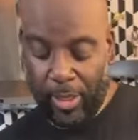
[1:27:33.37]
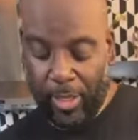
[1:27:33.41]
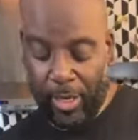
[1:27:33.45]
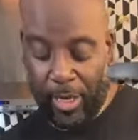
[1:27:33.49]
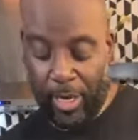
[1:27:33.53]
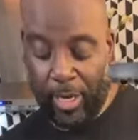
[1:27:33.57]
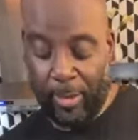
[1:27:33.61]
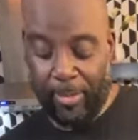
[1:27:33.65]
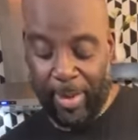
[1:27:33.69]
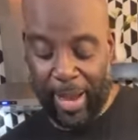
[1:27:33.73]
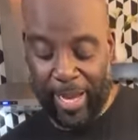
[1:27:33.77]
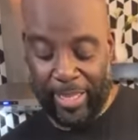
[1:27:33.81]

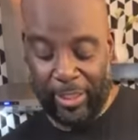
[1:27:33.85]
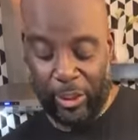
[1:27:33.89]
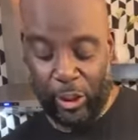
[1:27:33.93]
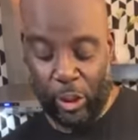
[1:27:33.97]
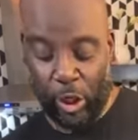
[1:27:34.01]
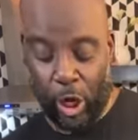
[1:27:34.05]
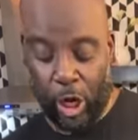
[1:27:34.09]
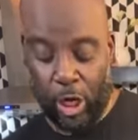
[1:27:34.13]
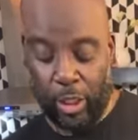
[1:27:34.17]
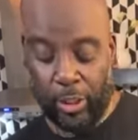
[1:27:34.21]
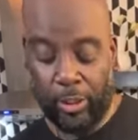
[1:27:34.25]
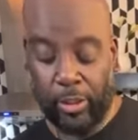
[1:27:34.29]
in my
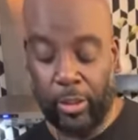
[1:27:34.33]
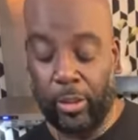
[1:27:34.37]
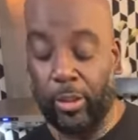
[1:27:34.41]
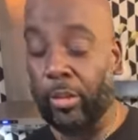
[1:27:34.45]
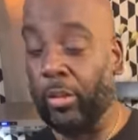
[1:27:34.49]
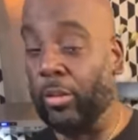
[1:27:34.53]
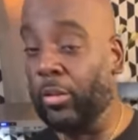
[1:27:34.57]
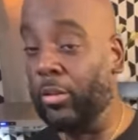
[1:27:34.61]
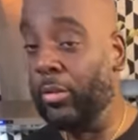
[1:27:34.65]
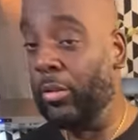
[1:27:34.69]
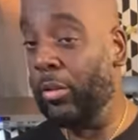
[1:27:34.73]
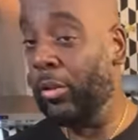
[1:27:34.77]
sauce.
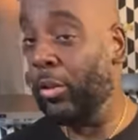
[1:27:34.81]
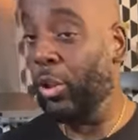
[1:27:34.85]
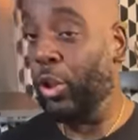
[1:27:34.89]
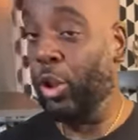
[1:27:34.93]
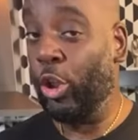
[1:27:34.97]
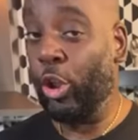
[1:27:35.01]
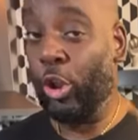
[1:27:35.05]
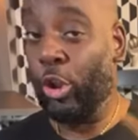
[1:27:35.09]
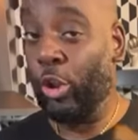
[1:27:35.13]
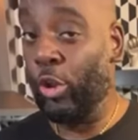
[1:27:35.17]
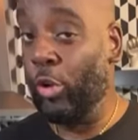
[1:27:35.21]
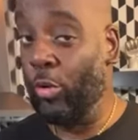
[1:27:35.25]

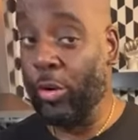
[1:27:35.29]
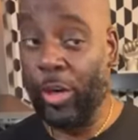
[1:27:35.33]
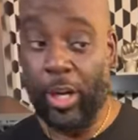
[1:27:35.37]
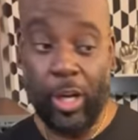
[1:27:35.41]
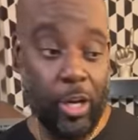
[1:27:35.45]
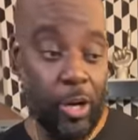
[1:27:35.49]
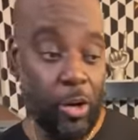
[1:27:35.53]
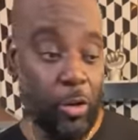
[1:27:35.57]
You can